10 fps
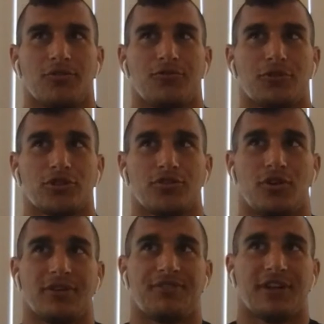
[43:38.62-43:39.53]
first of
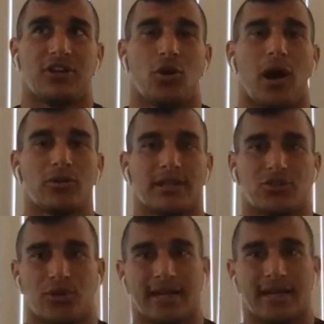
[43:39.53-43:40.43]
all, if I go out
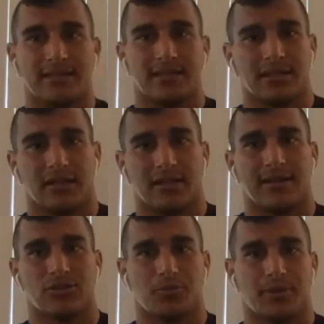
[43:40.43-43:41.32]
and train
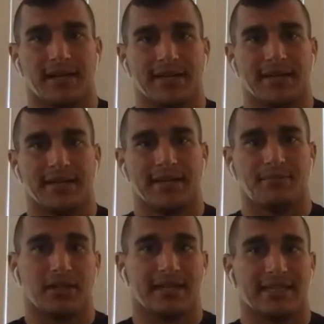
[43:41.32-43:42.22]
another place,
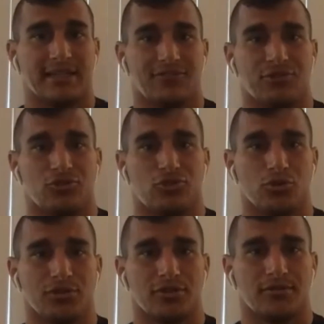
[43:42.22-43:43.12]
maybe I'll get different
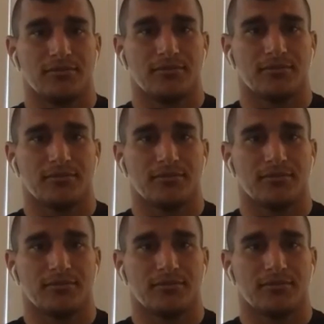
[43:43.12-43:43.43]
tools.